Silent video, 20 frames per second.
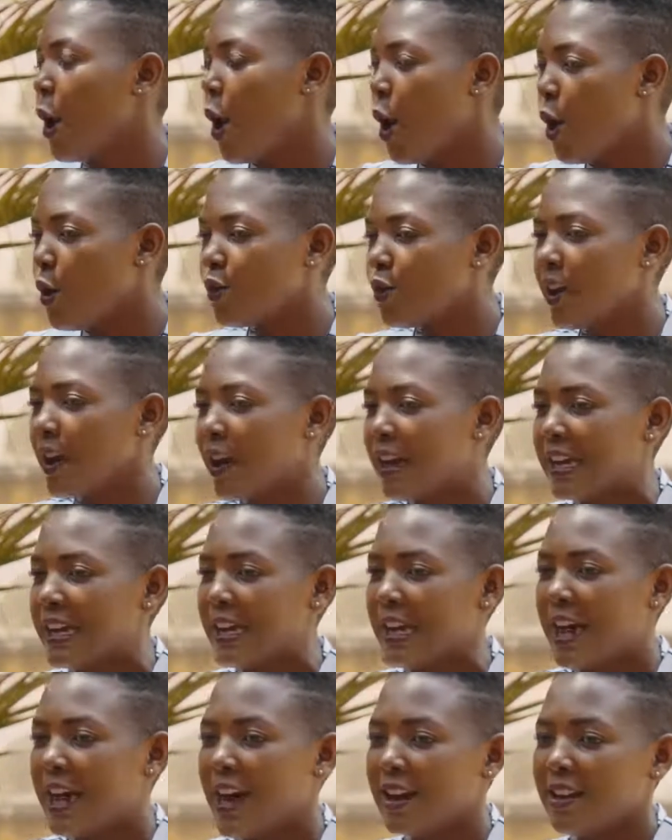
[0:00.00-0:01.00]

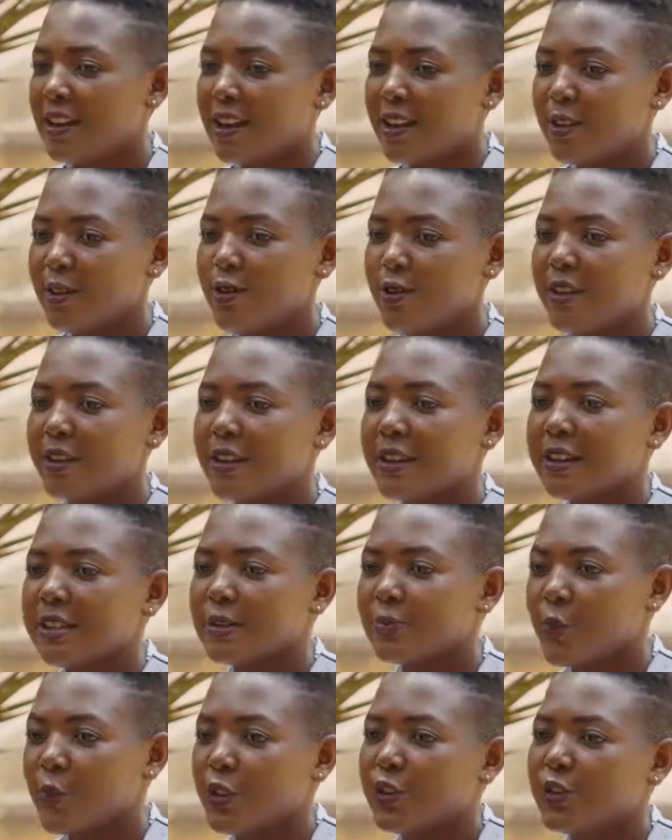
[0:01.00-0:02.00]
Okay, I like your
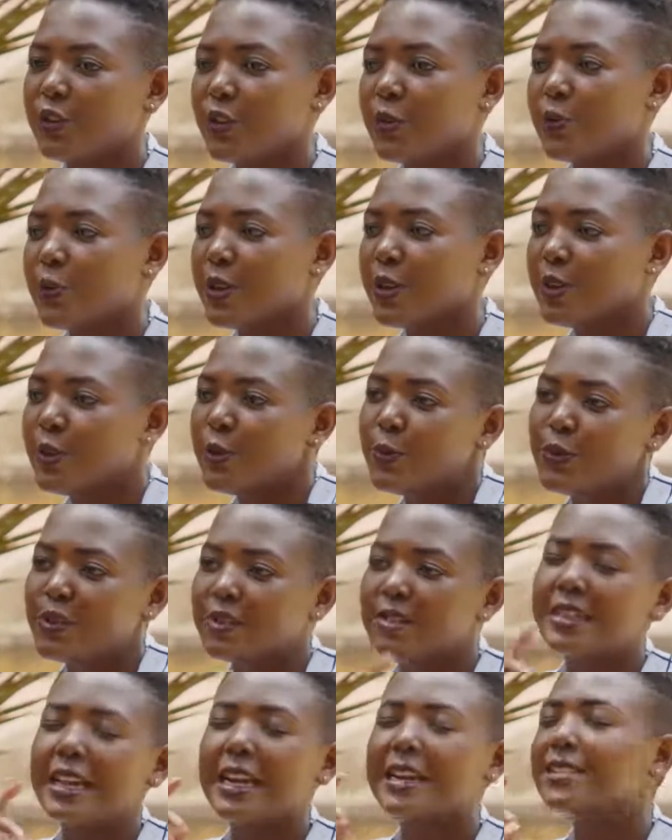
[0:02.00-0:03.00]
expression when you
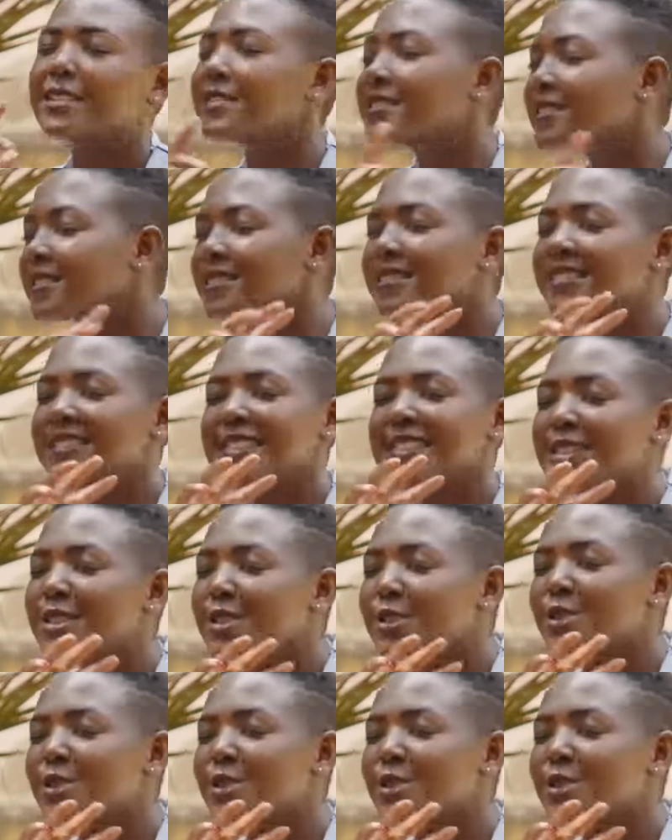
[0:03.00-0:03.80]
were like, it's